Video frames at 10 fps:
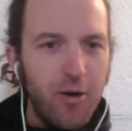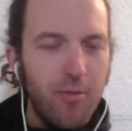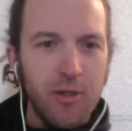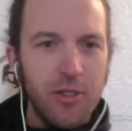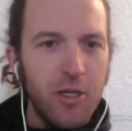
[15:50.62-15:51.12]

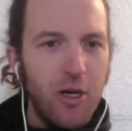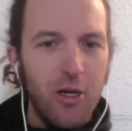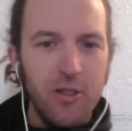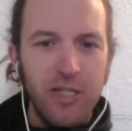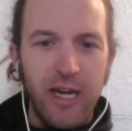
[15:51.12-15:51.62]
almost all
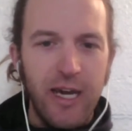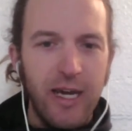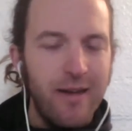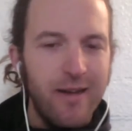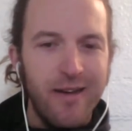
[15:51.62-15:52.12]

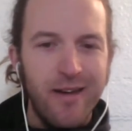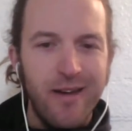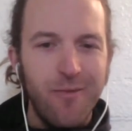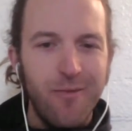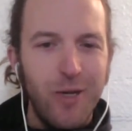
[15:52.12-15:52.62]
day. Uh,
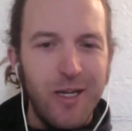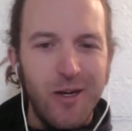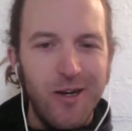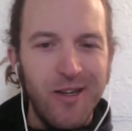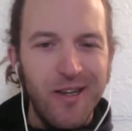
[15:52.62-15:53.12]
and we
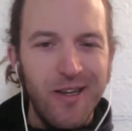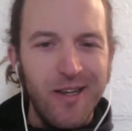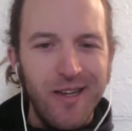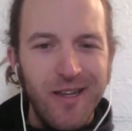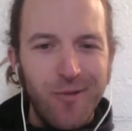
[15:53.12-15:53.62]
call,
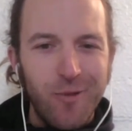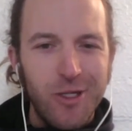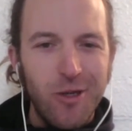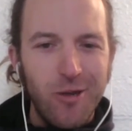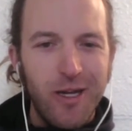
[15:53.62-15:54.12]
we're
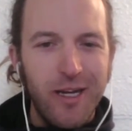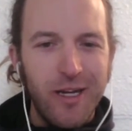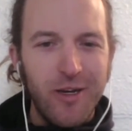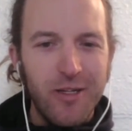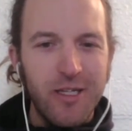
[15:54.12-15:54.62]
so lucky to
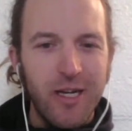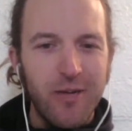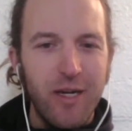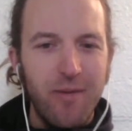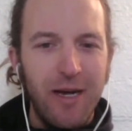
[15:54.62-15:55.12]
call the Santa
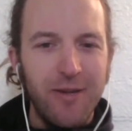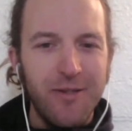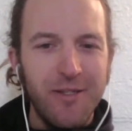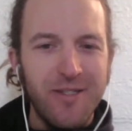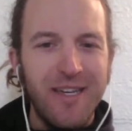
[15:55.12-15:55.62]
Rita
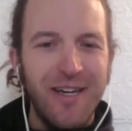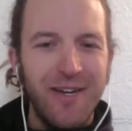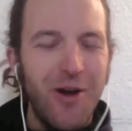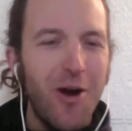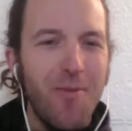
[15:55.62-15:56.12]
Mountains like kind
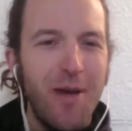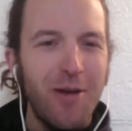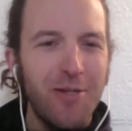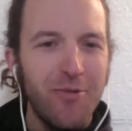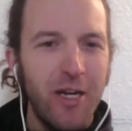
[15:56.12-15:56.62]
of our
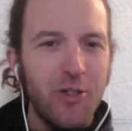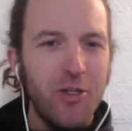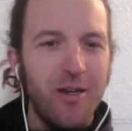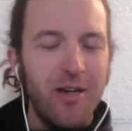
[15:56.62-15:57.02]
mountain range.